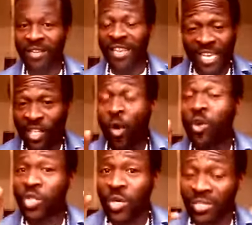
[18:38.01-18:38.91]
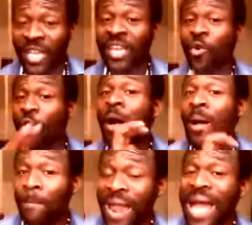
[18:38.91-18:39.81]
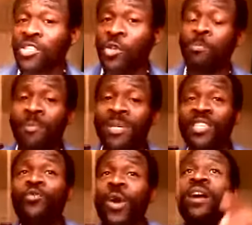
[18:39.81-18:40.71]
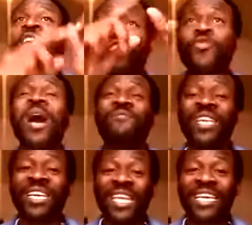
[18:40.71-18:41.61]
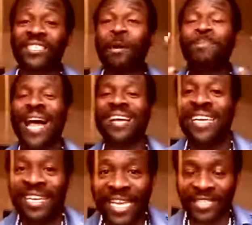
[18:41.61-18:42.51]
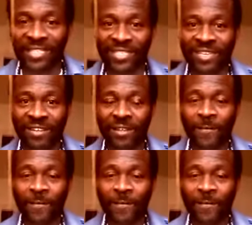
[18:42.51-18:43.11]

There's also a thing called black supremacy, where you have elites, the black elites,